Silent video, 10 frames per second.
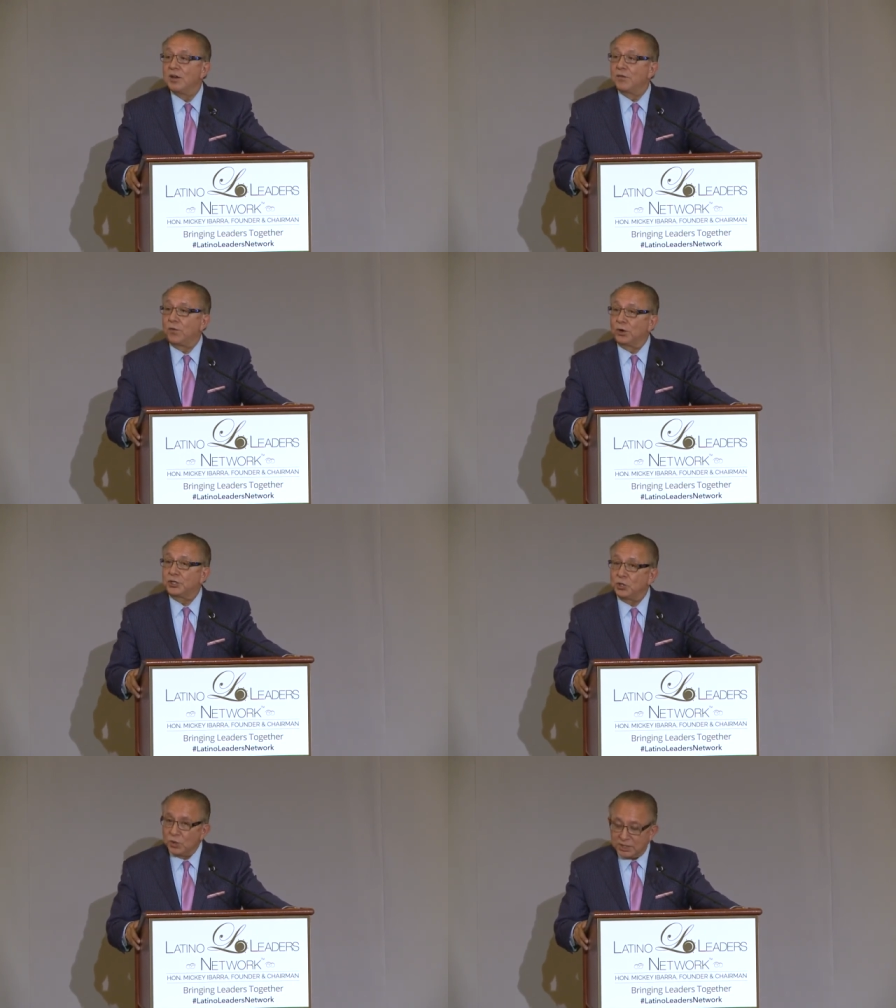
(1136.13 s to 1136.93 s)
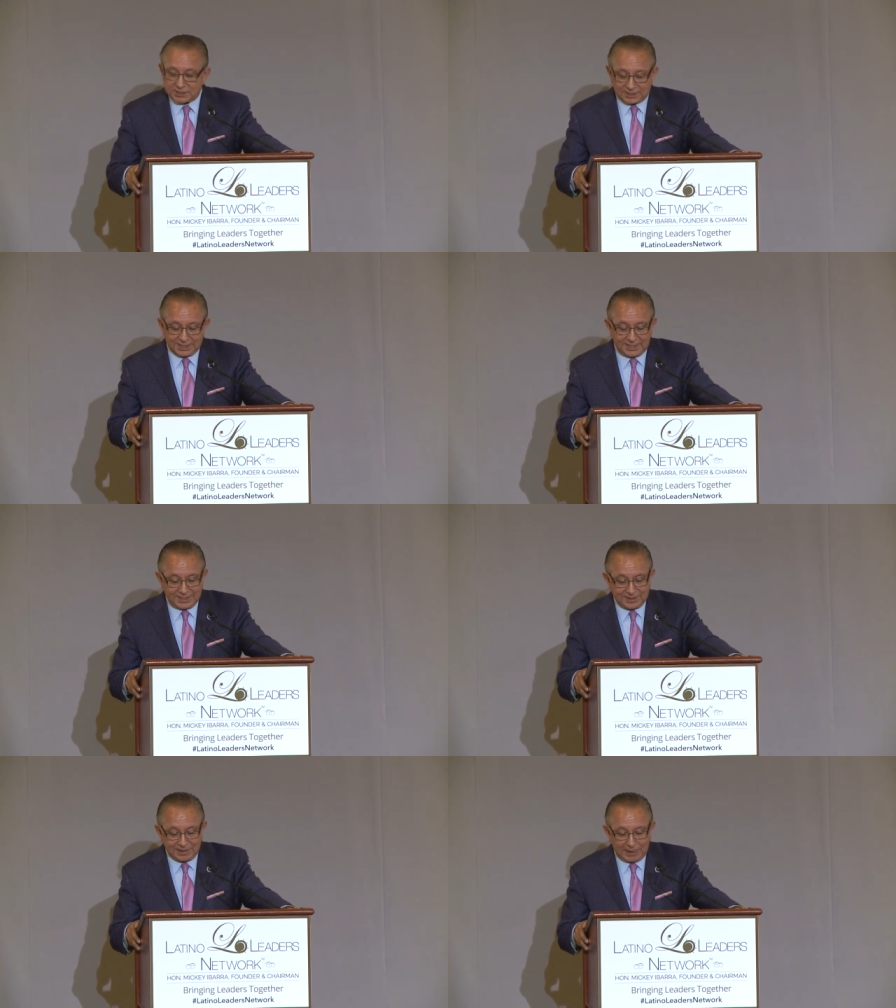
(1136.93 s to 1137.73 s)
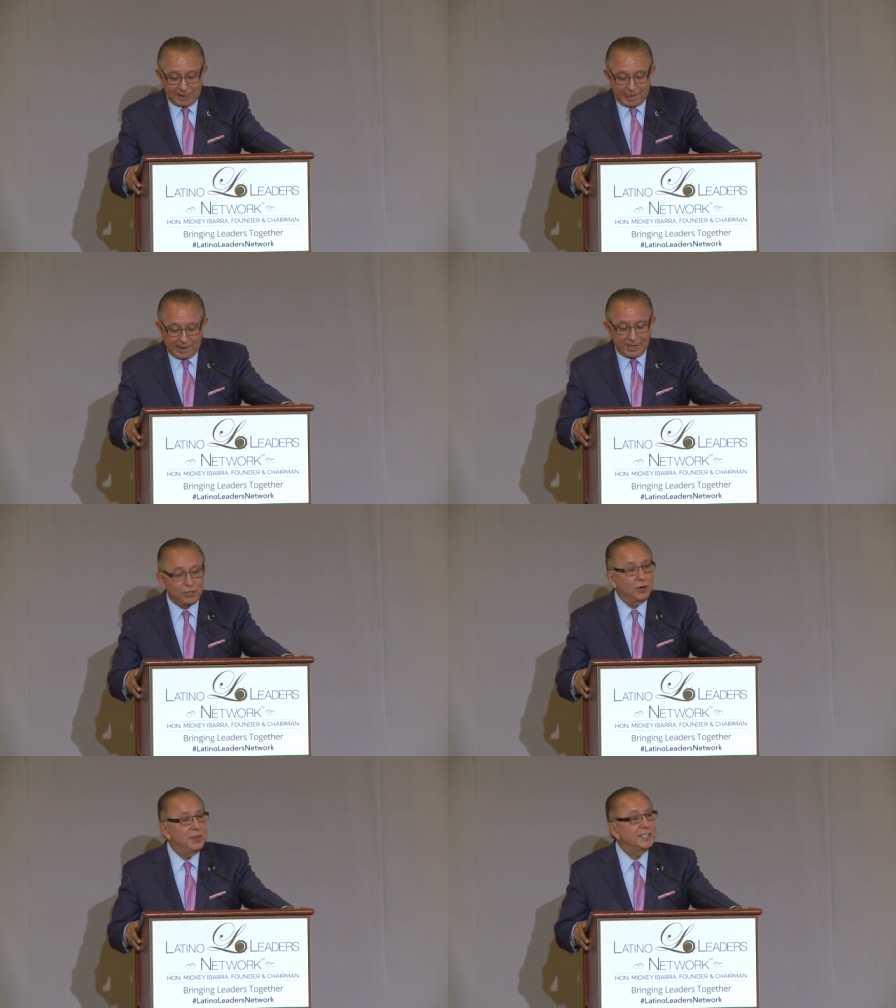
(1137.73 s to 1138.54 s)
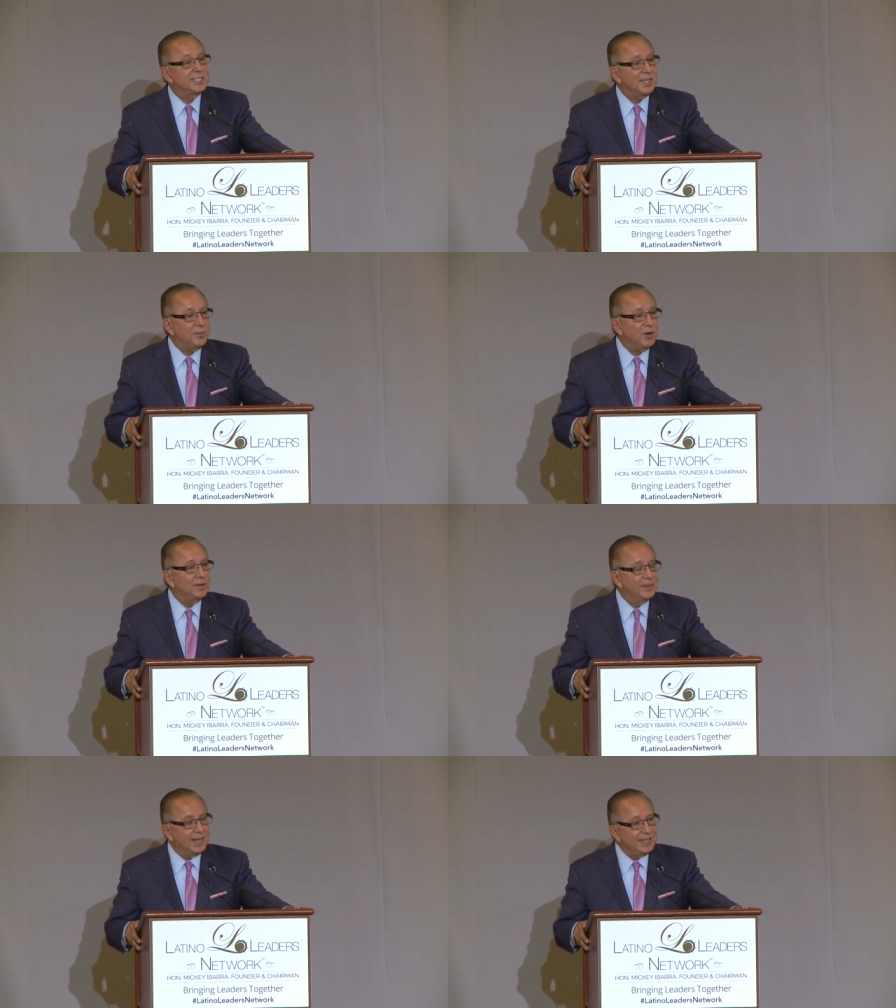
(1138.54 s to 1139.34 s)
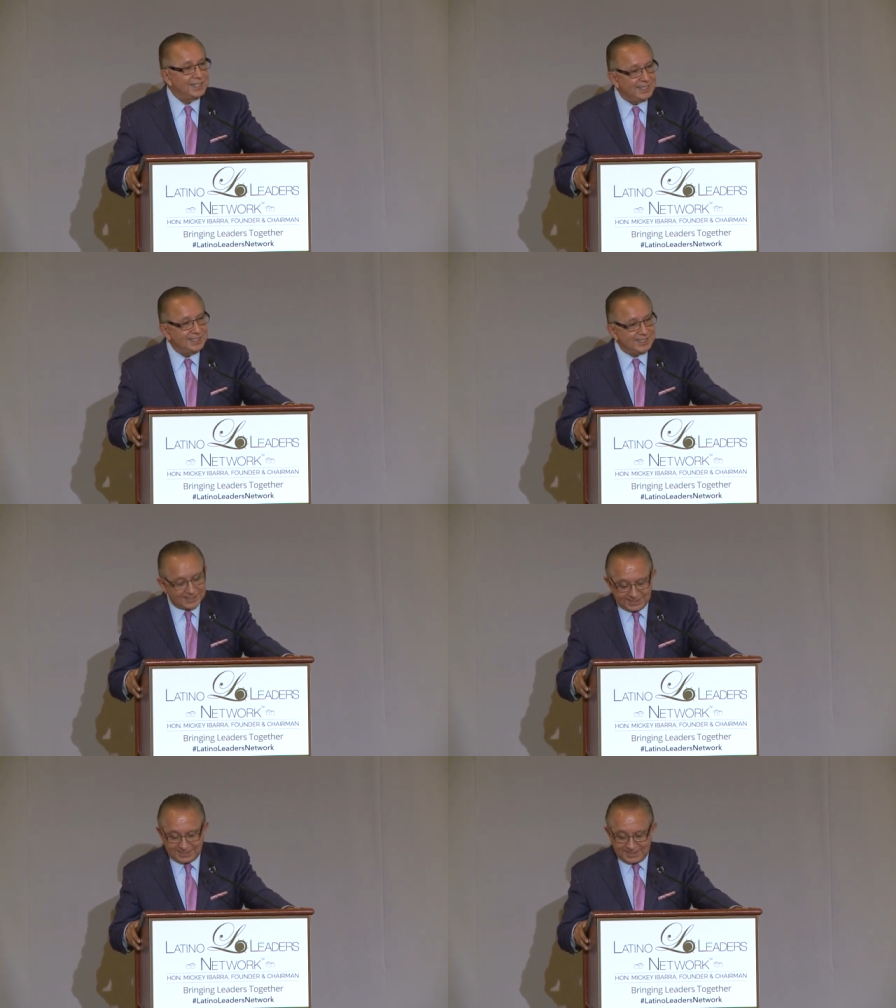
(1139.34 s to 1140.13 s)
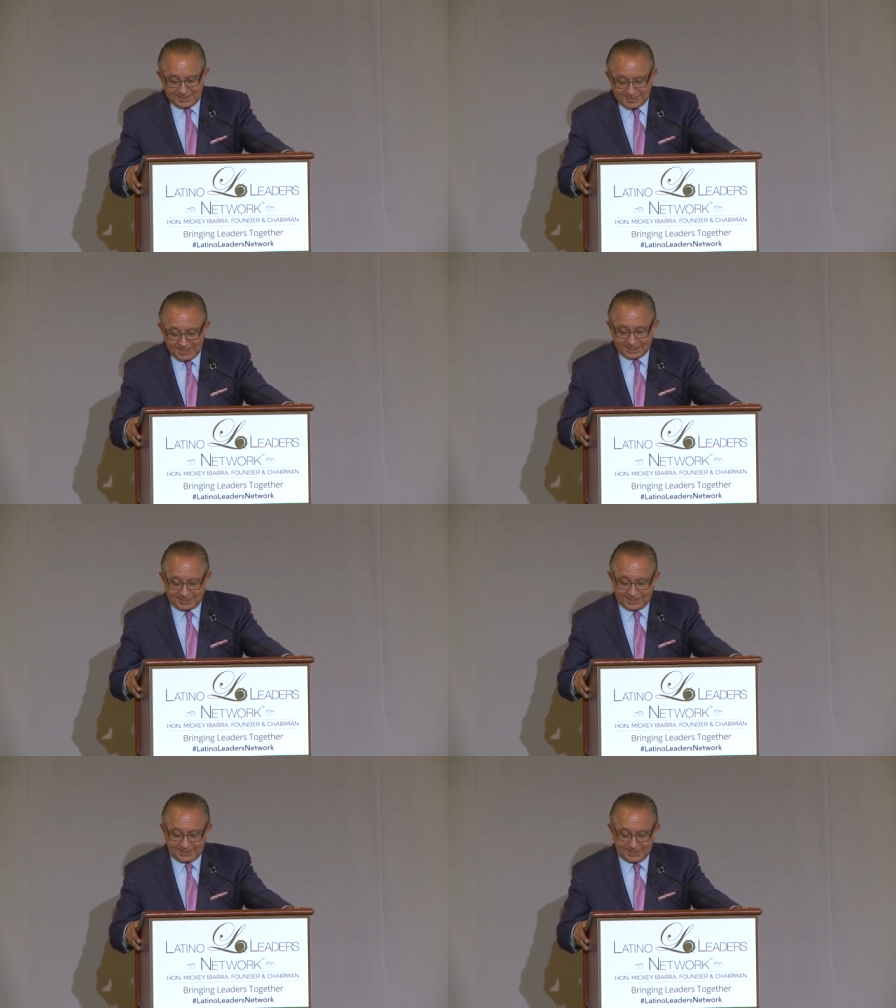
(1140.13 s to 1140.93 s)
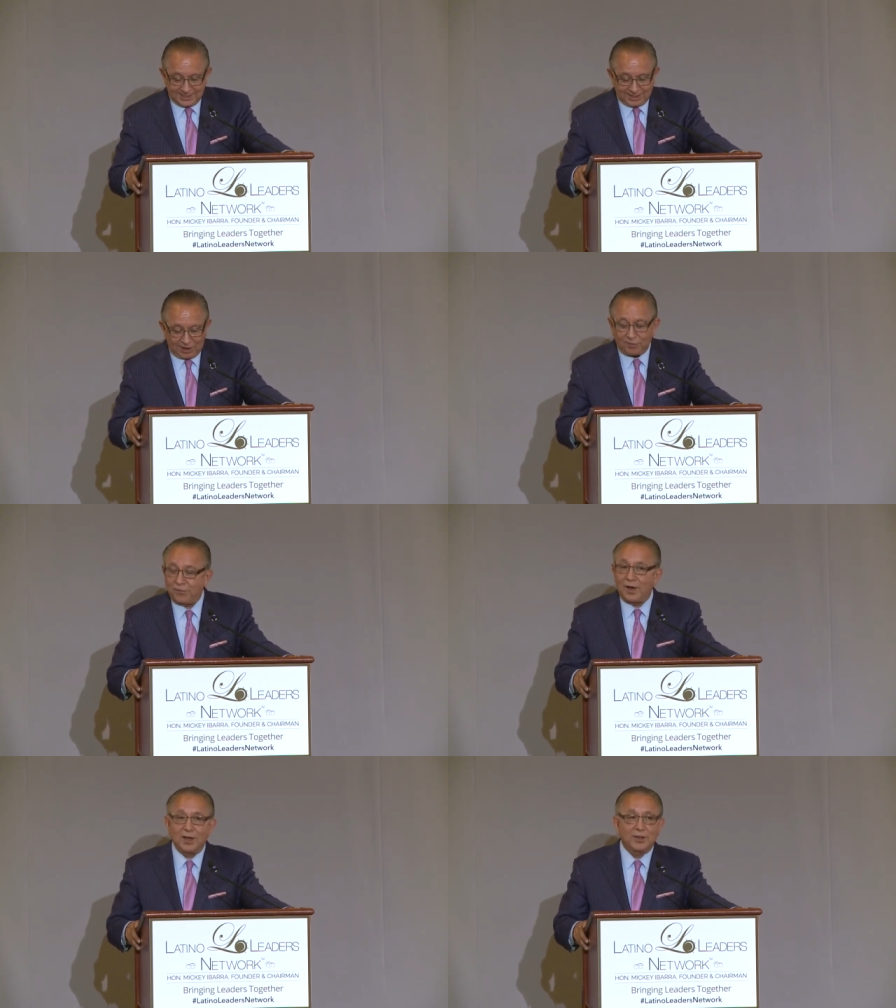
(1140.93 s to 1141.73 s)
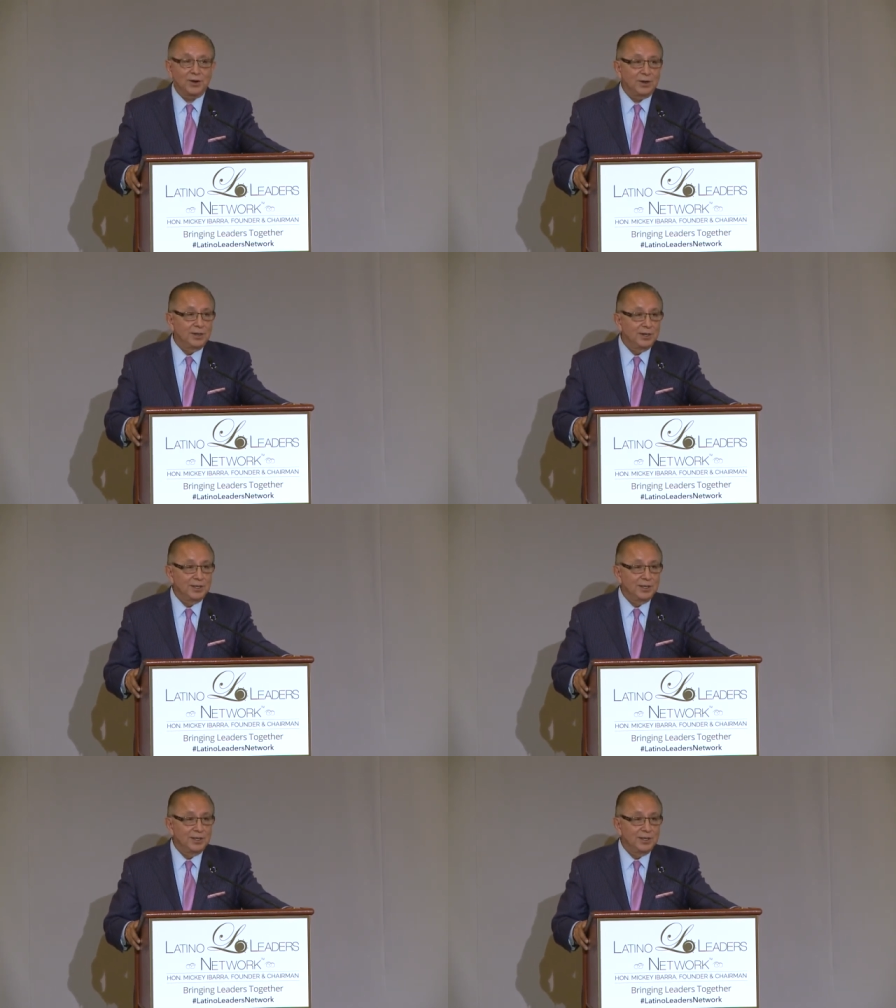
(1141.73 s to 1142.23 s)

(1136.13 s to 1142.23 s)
Fortuitously, during the summer of 1966, our father